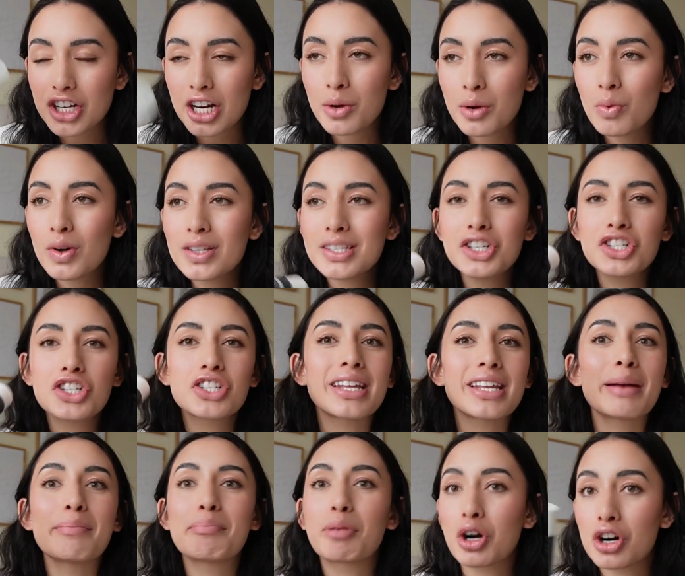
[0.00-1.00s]
And it wasn't just
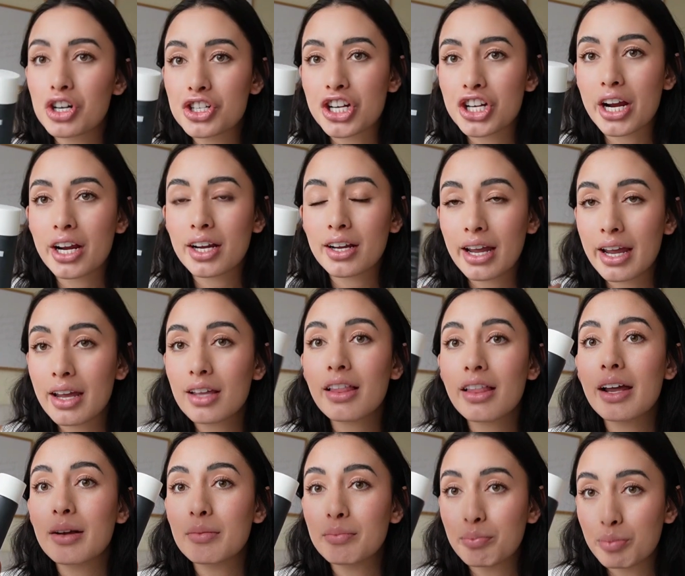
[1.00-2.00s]
like purging, it
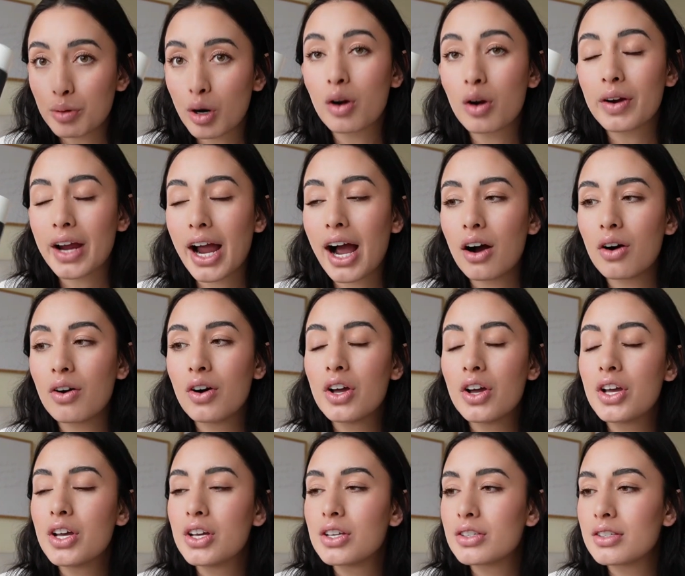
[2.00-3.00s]
like broke out.
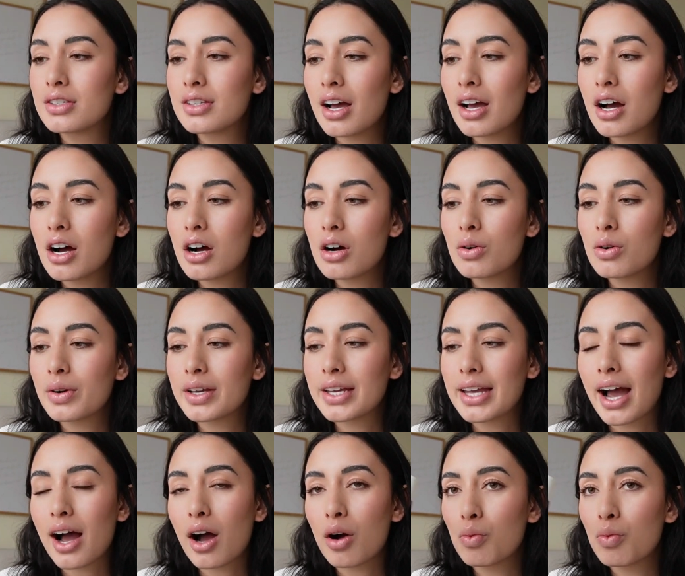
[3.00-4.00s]
So
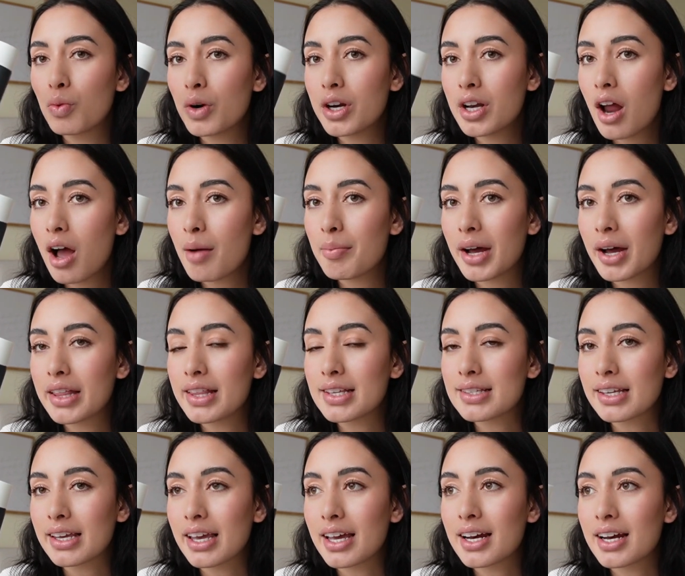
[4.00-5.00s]
yeah, would not buy this
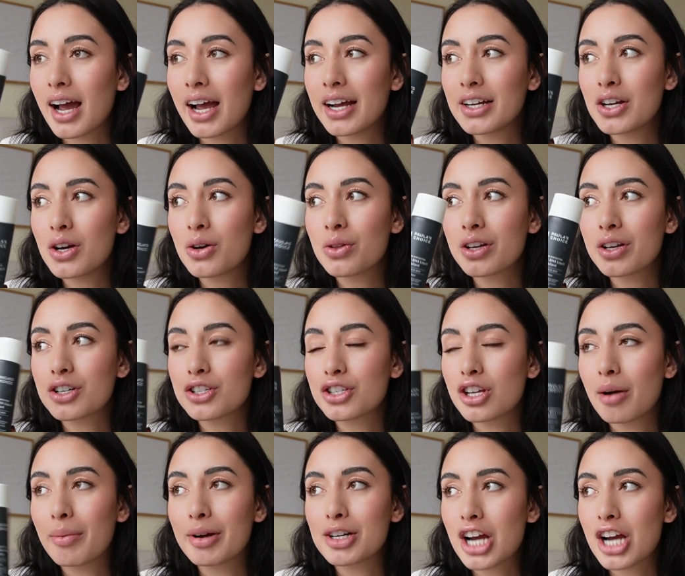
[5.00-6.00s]
again. I know there's
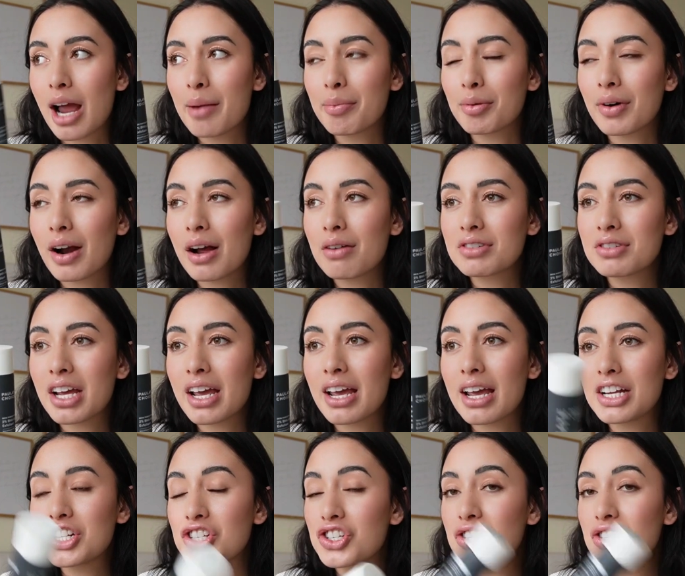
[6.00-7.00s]
so much hype around it.
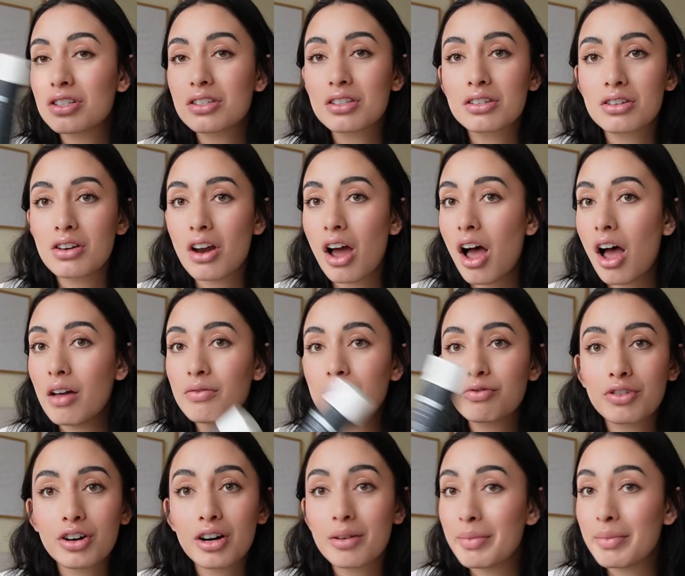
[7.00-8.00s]
It's just not
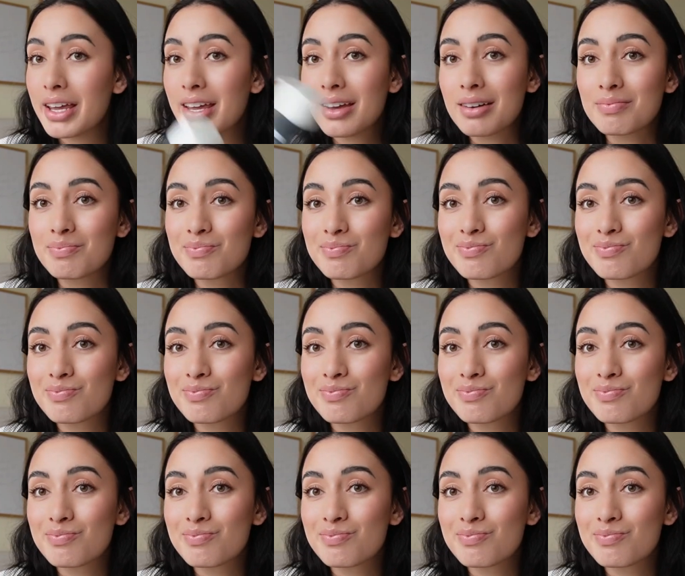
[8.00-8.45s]
for me.